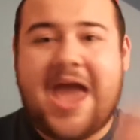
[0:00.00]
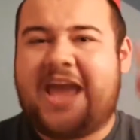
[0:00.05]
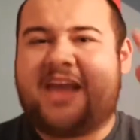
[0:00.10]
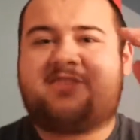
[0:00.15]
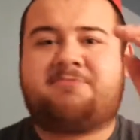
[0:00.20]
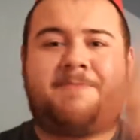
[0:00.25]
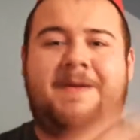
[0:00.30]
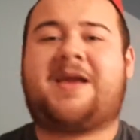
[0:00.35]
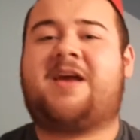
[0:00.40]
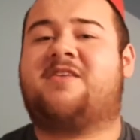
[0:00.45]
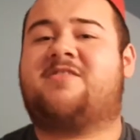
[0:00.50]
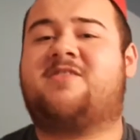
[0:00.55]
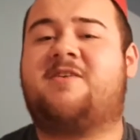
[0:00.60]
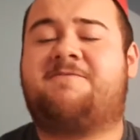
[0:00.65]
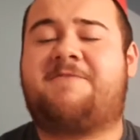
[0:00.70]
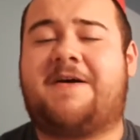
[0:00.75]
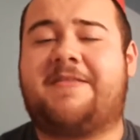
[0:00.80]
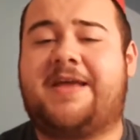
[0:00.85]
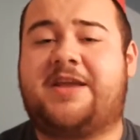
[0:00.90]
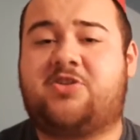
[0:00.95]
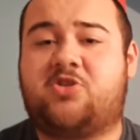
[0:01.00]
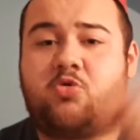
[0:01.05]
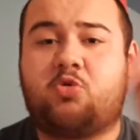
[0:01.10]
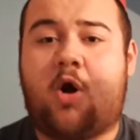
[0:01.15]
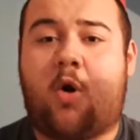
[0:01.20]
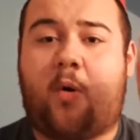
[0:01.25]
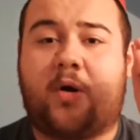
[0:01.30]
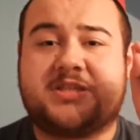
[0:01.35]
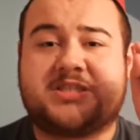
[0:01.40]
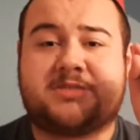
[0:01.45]
is because the fact they do
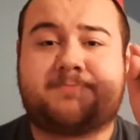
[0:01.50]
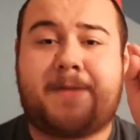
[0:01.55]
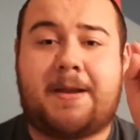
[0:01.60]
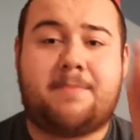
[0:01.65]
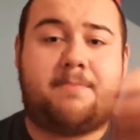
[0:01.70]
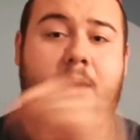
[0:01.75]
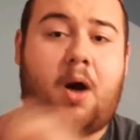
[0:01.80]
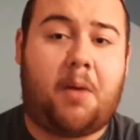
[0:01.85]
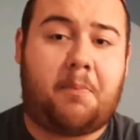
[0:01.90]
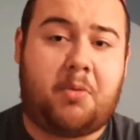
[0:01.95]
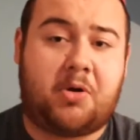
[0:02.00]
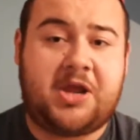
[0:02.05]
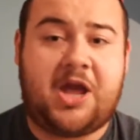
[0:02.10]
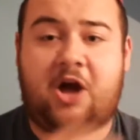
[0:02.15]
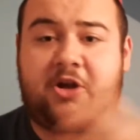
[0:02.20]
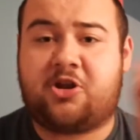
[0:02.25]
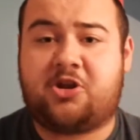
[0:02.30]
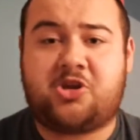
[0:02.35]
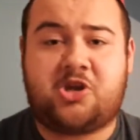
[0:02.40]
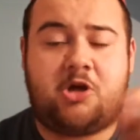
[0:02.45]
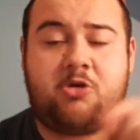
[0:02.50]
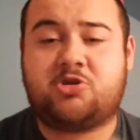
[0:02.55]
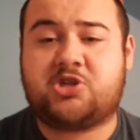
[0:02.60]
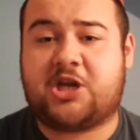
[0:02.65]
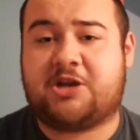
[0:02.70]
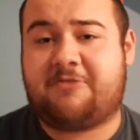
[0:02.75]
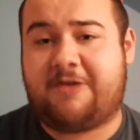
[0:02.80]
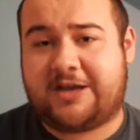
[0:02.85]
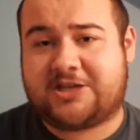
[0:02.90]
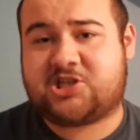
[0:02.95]
not want to spend more money on a new
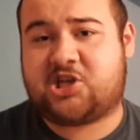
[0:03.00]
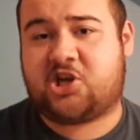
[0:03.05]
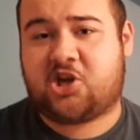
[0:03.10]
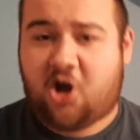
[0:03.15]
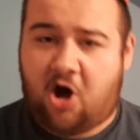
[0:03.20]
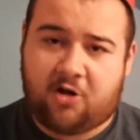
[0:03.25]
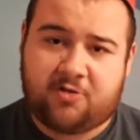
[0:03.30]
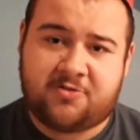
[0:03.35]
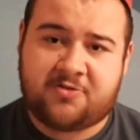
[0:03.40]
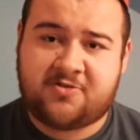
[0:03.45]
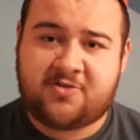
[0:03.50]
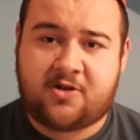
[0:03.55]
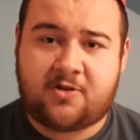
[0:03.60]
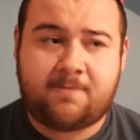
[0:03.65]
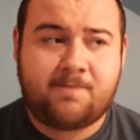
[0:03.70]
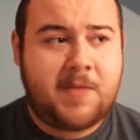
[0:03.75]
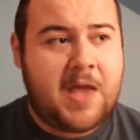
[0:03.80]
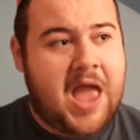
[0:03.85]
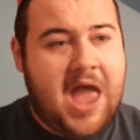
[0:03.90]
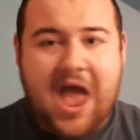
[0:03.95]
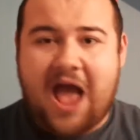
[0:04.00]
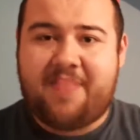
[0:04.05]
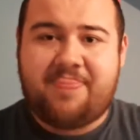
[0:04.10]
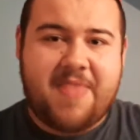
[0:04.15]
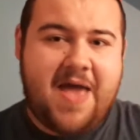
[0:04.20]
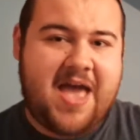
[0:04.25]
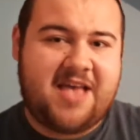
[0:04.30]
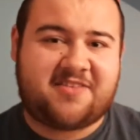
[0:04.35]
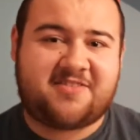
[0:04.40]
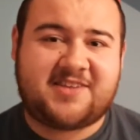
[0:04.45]
generation console and
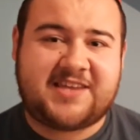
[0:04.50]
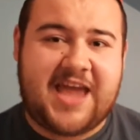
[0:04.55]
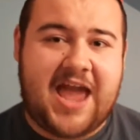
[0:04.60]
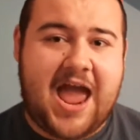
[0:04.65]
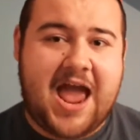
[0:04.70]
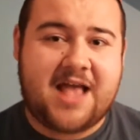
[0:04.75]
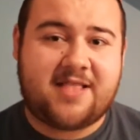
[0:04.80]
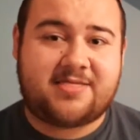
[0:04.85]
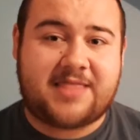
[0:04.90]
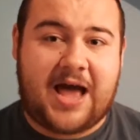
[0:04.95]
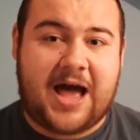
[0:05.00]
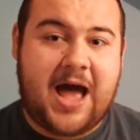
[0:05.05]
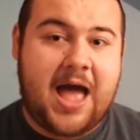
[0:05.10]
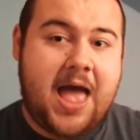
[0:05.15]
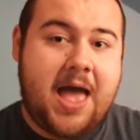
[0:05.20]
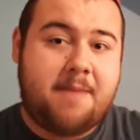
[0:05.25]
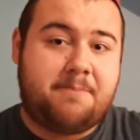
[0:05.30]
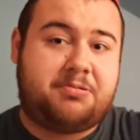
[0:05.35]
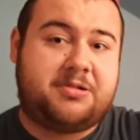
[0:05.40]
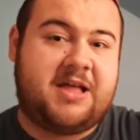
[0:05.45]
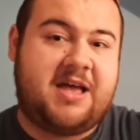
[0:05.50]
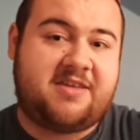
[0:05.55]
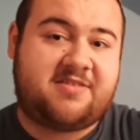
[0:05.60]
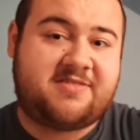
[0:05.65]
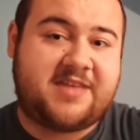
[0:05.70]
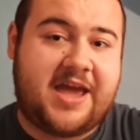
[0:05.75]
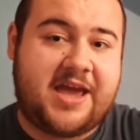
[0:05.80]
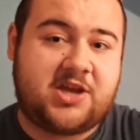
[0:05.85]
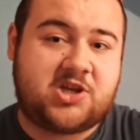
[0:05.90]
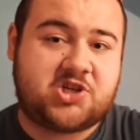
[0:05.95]
they're scared that
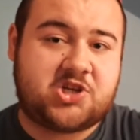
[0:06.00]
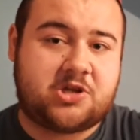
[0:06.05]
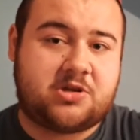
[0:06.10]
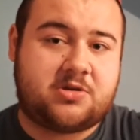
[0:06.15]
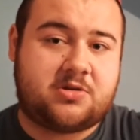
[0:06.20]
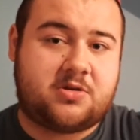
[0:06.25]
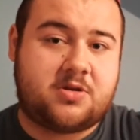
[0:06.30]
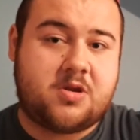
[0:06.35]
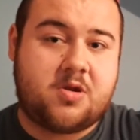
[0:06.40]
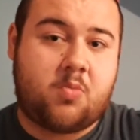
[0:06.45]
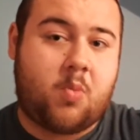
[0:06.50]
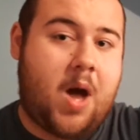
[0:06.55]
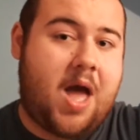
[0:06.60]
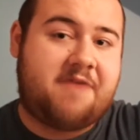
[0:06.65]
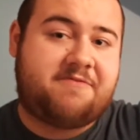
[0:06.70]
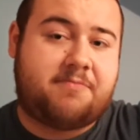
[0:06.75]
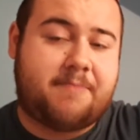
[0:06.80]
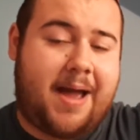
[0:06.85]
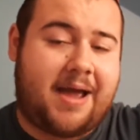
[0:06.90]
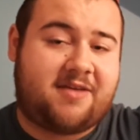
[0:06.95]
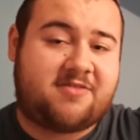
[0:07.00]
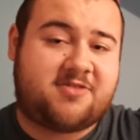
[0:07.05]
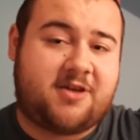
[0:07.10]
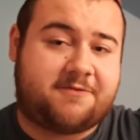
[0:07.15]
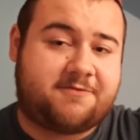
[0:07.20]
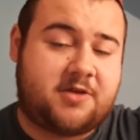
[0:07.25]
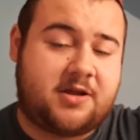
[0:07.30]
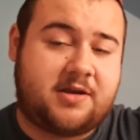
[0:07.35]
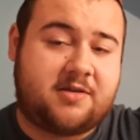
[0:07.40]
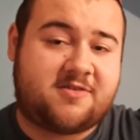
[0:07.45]
playstation whatever
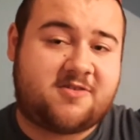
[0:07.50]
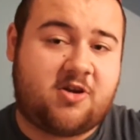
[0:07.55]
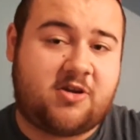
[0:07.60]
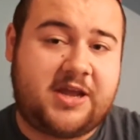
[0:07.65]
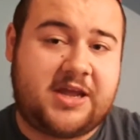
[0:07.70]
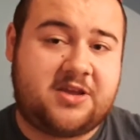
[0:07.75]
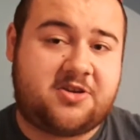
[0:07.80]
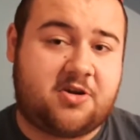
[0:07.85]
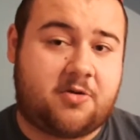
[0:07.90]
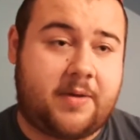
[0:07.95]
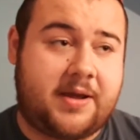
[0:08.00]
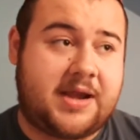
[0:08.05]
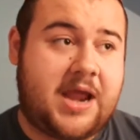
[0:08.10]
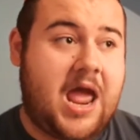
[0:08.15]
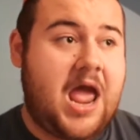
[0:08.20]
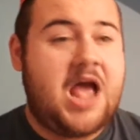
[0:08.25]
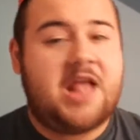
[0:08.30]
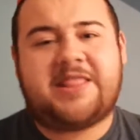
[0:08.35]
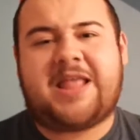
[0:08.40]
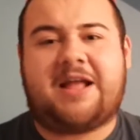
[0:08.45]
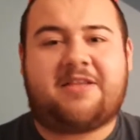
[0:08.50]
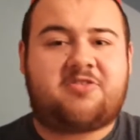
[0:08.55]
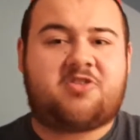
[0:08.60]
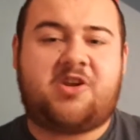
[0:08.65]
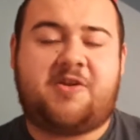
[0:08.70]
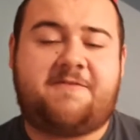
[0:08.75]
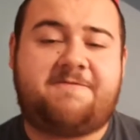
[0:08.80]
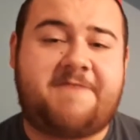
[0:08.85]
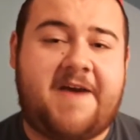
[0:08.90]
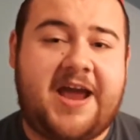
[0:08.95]
microsoft and sony are doing that's
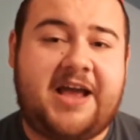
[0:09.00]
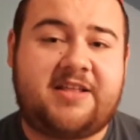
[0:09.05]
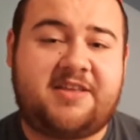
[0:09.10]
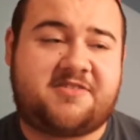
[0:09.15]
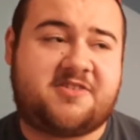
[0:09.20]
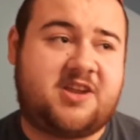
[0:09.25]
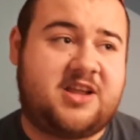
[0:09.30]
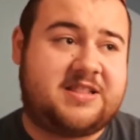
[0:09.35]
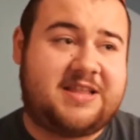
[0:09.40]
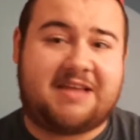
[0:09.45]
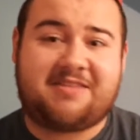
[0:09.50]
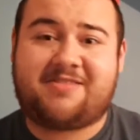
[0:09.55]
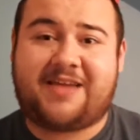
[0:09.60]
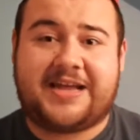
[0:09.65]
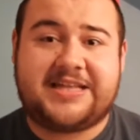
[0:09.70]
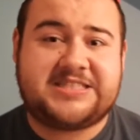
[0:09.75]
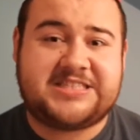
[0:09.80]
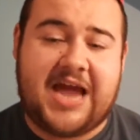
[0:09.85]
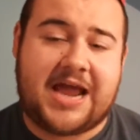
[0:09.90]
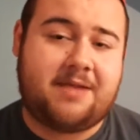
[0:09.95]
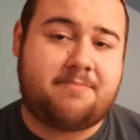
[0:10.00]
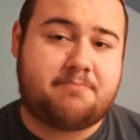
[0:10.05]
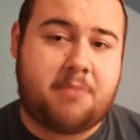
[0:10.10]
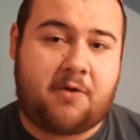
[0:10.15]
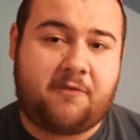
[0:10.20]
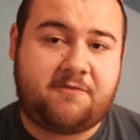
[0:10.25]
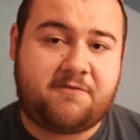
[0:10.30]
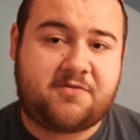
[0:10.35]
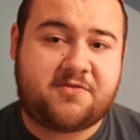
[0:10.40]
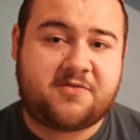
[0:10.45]
going to fail it's going to last like 10
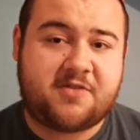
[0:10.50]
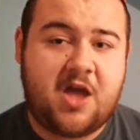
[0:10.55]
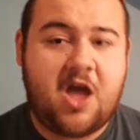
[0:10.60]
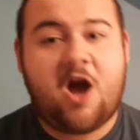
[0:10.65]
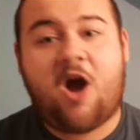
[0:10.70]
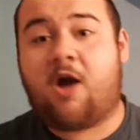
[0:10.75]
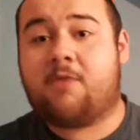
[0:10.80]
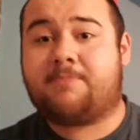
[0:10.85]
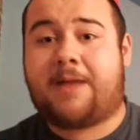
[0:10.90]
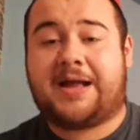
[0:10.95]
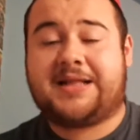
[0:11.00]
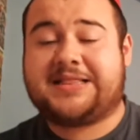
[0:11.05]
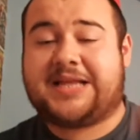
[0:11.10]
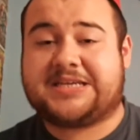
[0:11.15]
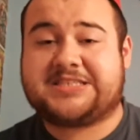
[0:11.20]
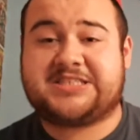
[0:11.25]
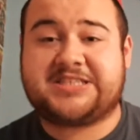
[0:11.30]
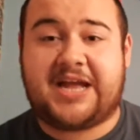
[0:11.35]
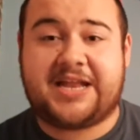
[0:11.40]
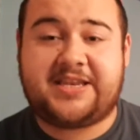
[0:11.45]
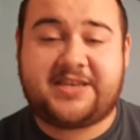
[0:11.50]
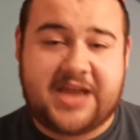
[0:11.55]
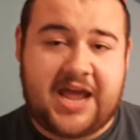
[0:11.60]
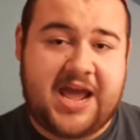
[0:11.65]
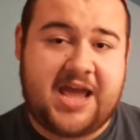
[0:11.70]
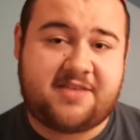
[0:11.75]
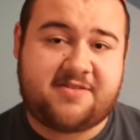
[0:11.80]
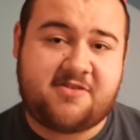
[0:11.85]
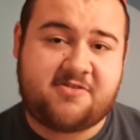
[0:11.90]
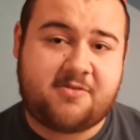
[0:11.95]
months or it might last 10
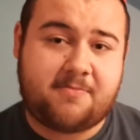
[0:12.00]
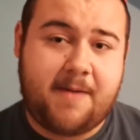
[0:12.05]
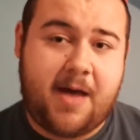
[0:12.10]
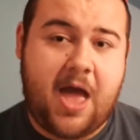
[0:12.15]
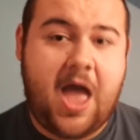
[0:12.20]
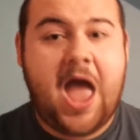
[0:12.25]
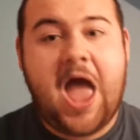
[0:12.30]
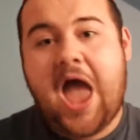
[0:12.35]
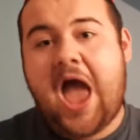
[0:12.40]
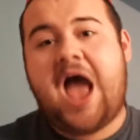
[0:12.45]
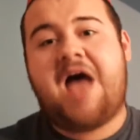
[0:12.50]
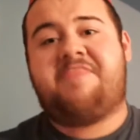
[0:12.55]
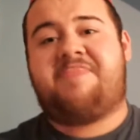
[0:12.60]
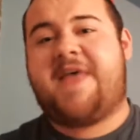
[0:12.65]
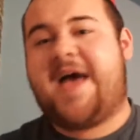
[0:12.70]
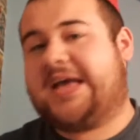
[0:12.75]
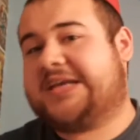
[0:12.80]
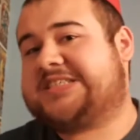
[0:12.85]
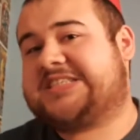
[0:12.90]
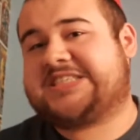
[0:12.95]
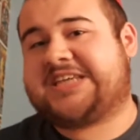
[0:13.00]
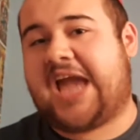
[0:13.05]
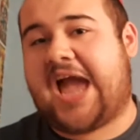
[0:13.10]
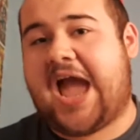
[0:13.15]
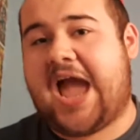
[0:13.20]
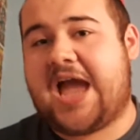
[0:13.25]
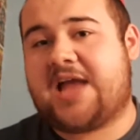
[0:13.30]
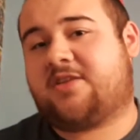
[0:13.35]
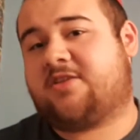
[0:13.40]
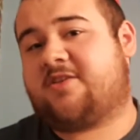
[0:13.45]
days or something and they're
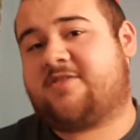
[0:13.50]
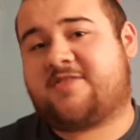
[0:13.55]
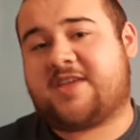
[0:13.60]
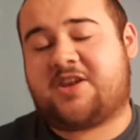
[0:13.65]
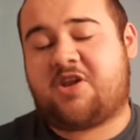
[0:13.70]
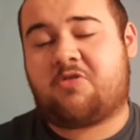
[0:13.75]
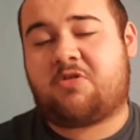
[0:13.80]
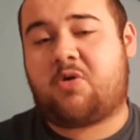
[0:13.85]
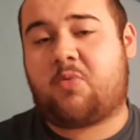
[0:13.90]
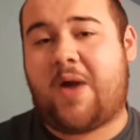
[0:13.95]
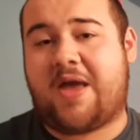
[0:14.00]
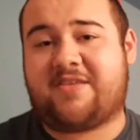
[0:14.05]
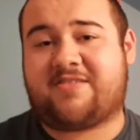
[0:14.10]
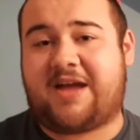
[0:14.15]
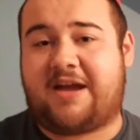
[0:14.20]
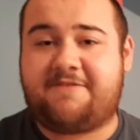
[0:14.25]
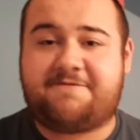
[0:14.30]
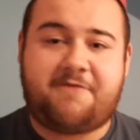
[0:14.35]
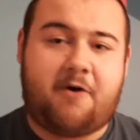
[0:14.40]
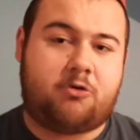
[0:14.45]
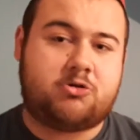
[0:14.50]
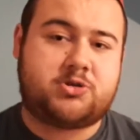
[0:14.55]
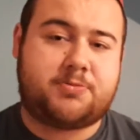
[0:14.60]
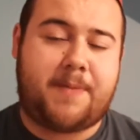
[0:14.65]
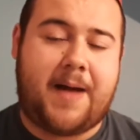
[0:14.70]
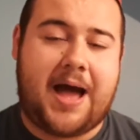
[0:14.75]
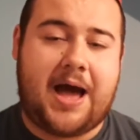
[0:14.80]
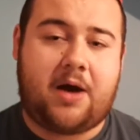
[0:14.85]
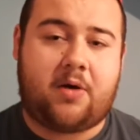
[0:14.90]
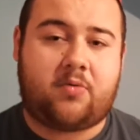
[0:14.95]
scared because they don't want to waste like 400
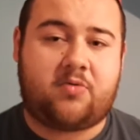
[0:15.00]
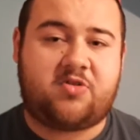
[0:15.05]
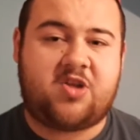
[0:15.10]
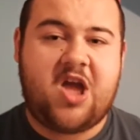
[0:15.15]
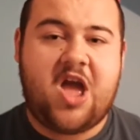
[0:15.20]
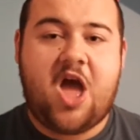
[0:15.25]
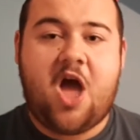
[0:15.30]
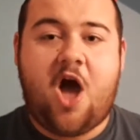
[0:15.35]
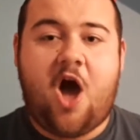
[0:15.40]
pound